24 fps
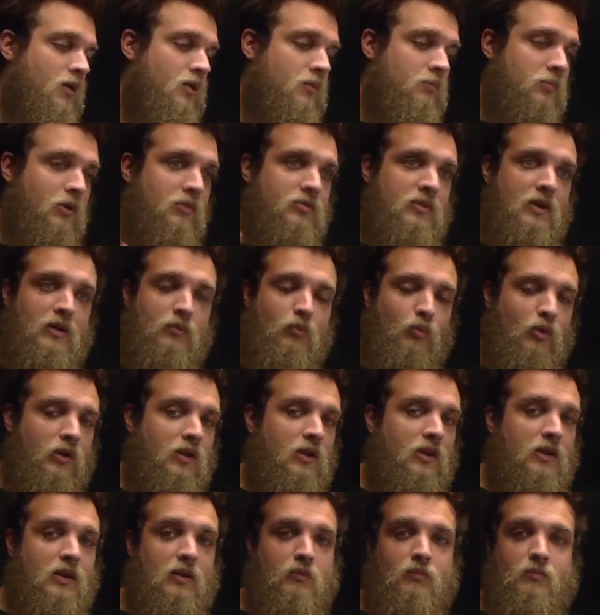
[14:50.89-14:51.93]
But that we're
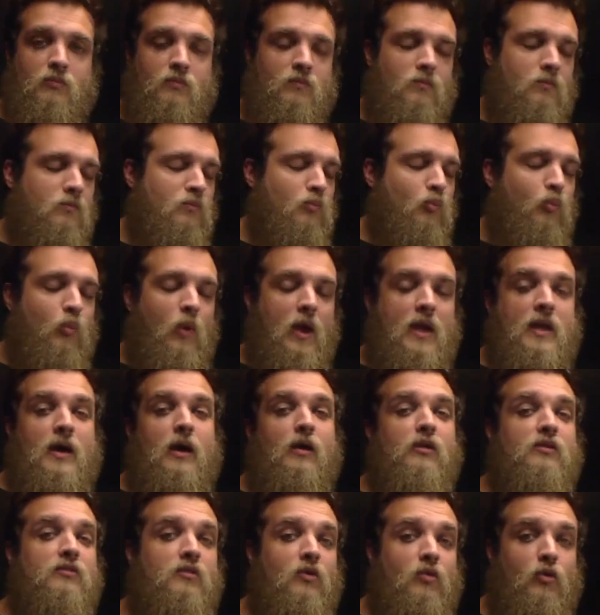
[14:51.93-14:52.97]
going to get way
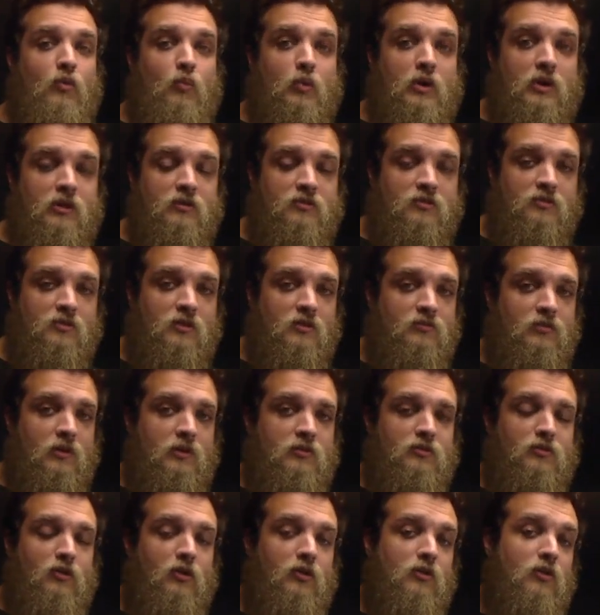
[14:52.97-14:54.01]
out into the weeds if I
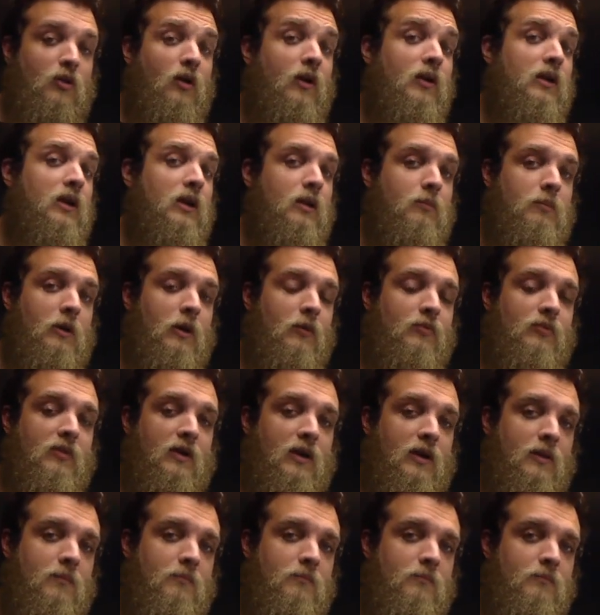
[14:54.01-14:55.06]
start talking about
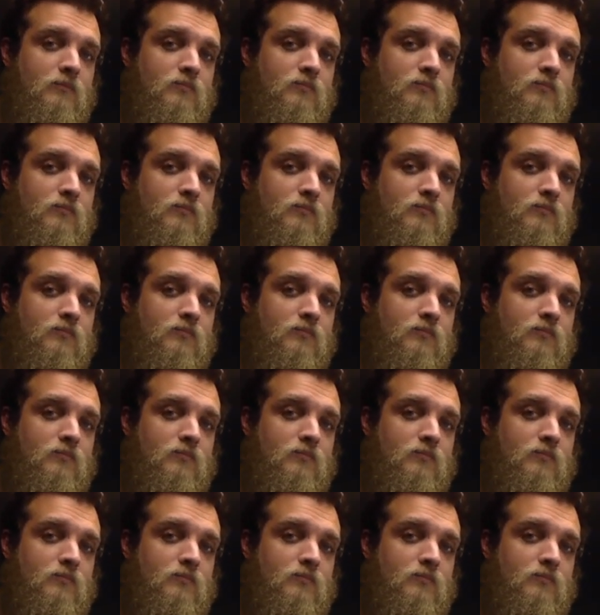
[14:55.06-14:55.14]
that.